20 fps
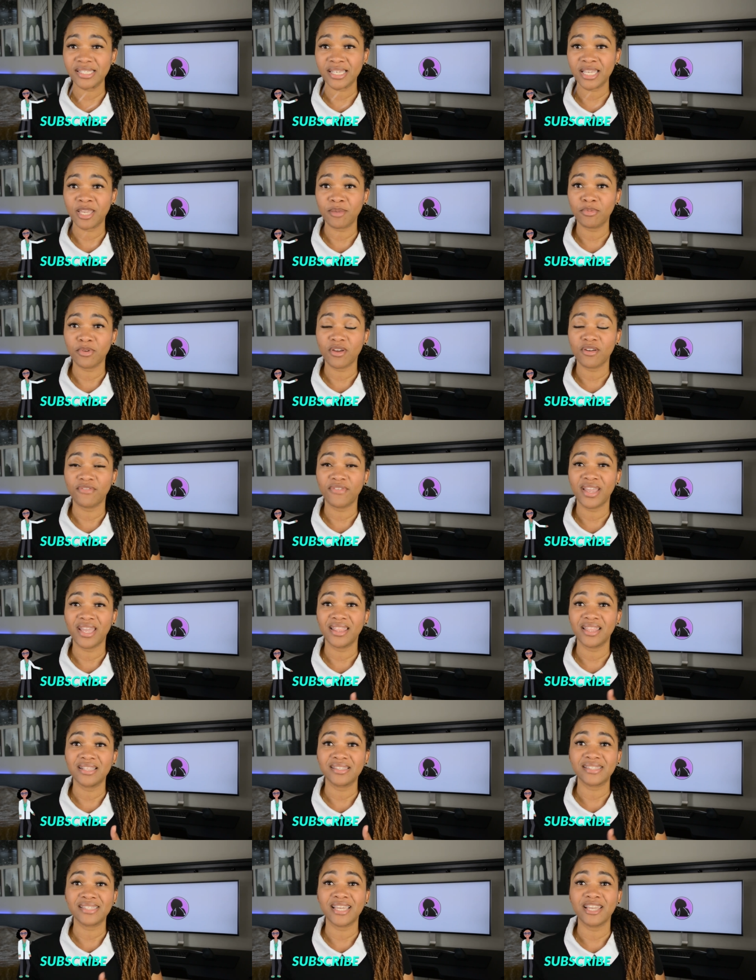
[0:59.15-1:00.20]
to keep your faith
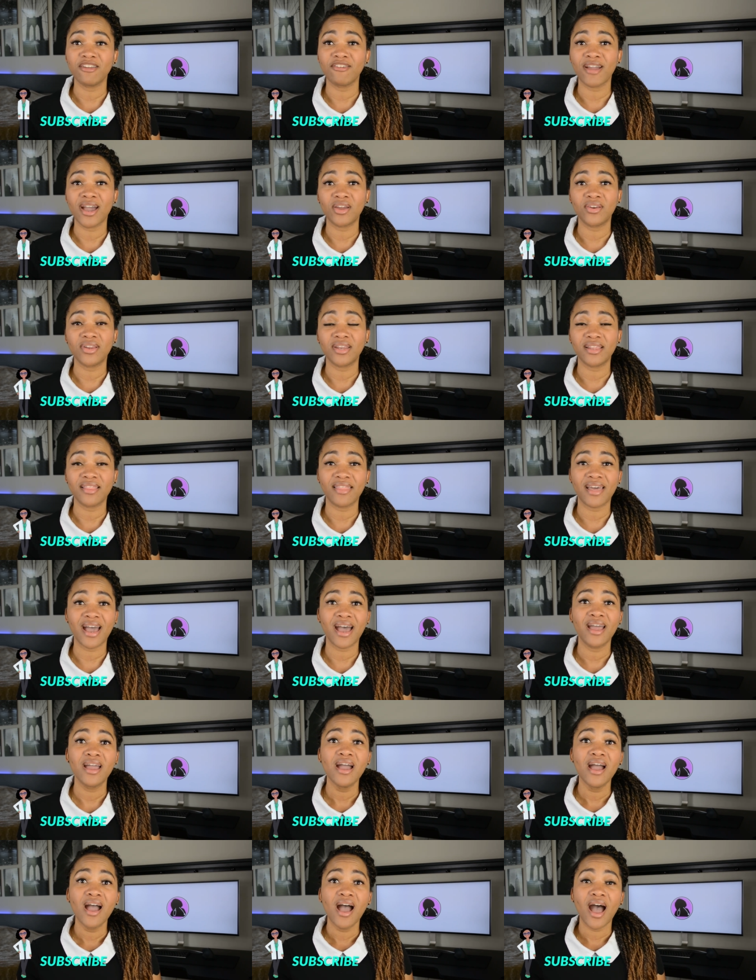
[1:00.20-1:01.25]
and stay grounded in that,